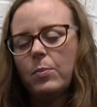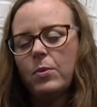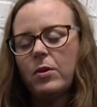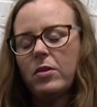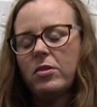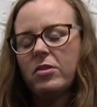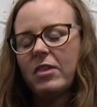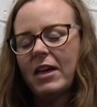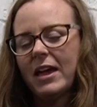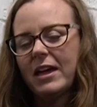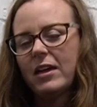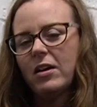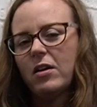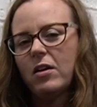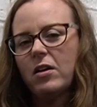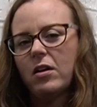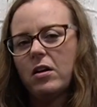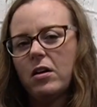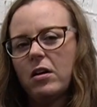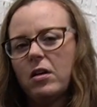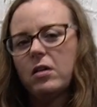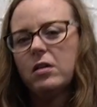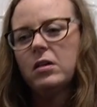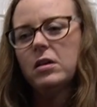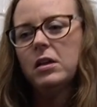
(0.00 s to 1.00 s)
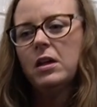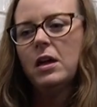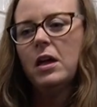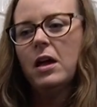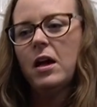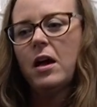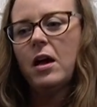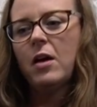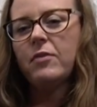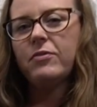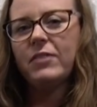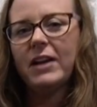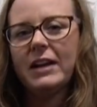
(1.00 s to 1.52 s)
but they are
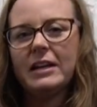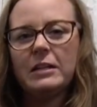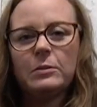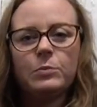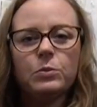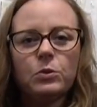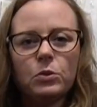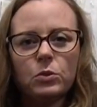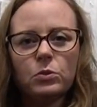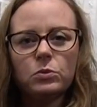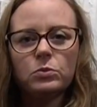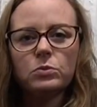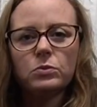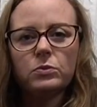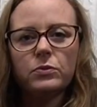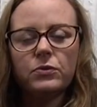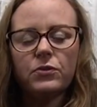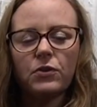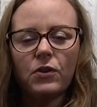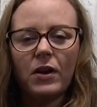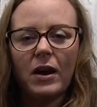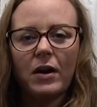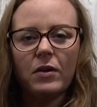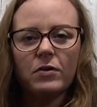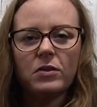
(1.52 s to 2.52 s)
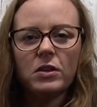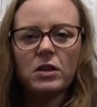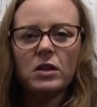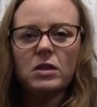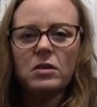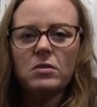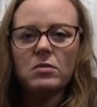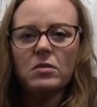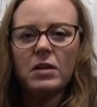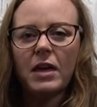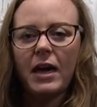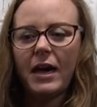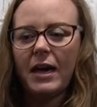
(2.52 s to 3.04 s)
available throughout the
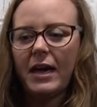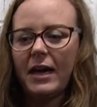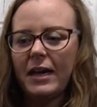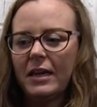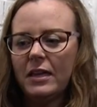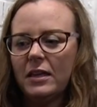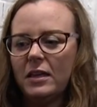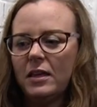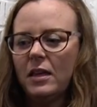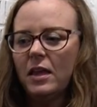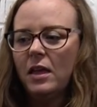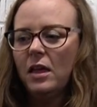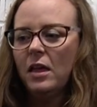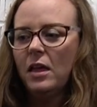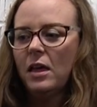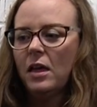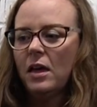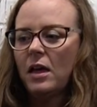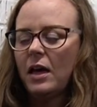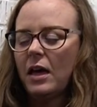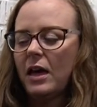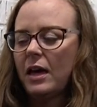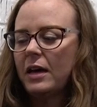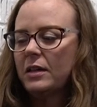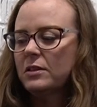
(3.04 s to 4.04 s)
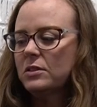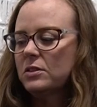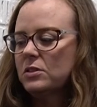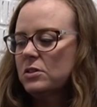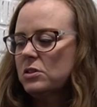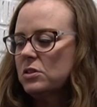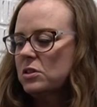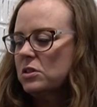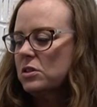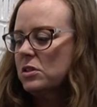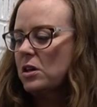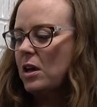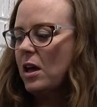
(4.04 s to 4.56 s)
U K. And
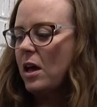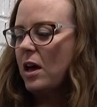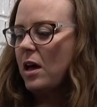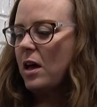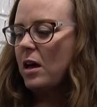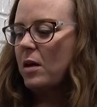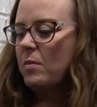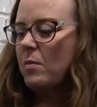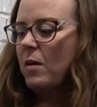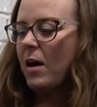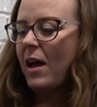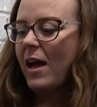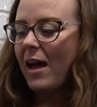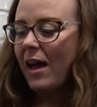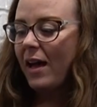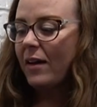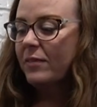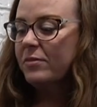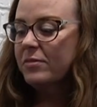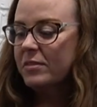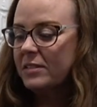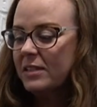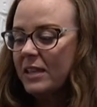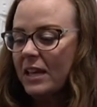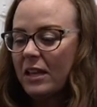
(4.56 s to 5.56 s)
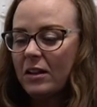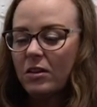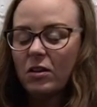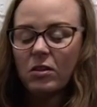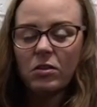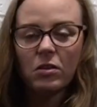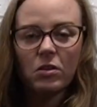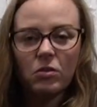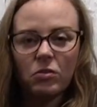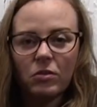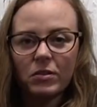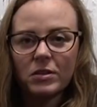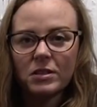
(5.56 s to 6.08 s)
um, I have seen other
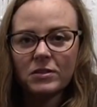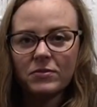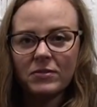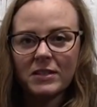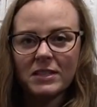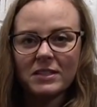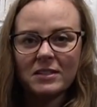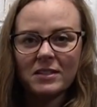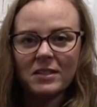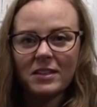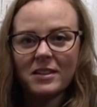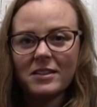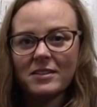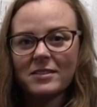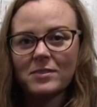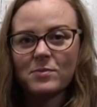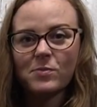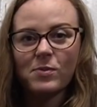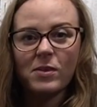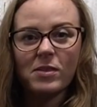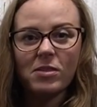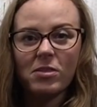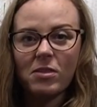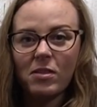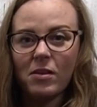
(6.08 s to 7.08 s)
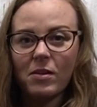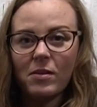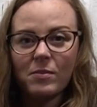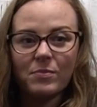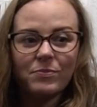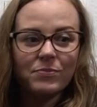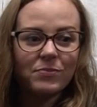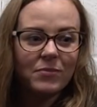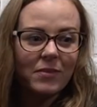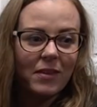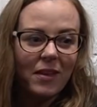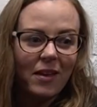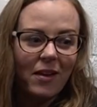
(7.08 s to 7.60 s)
CrossFitters with them
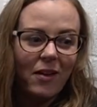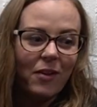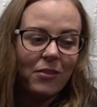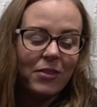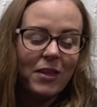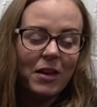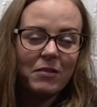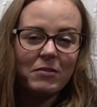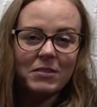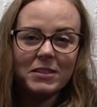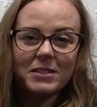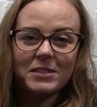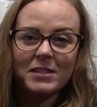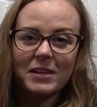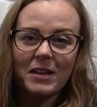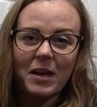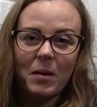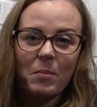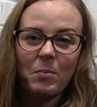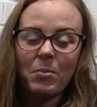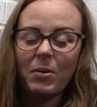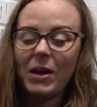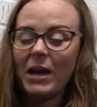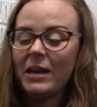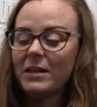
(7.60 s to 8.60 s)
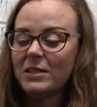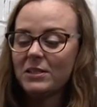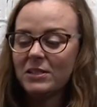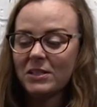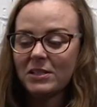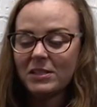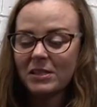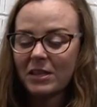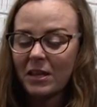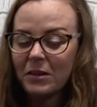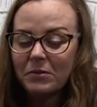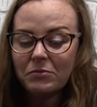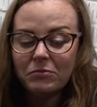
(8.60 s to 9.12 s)
on their Instagram pages. So
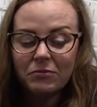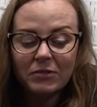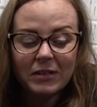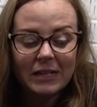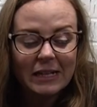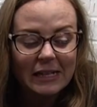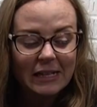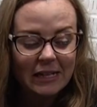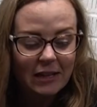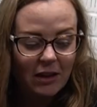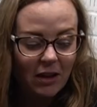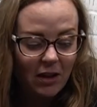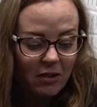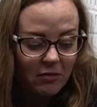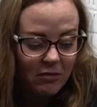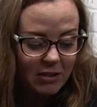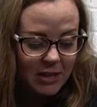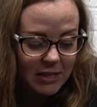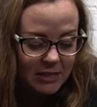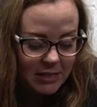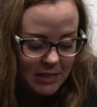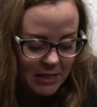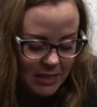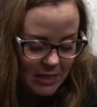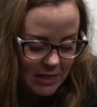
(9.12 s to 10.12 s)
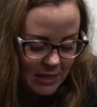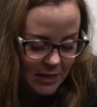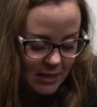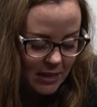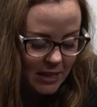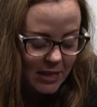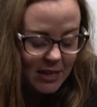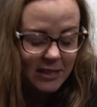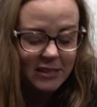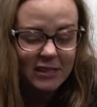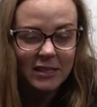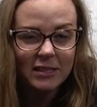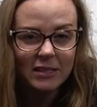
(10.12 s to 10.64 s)
they really are easy,
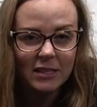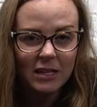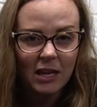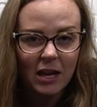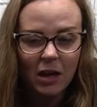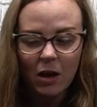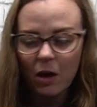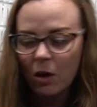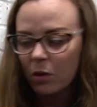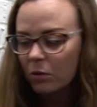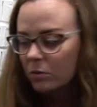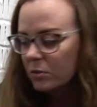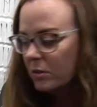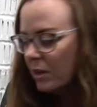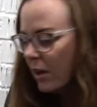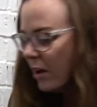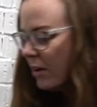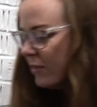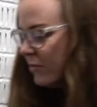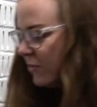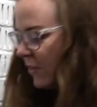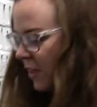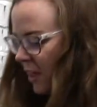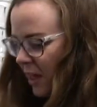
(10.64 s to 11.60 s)
easy to get hold of.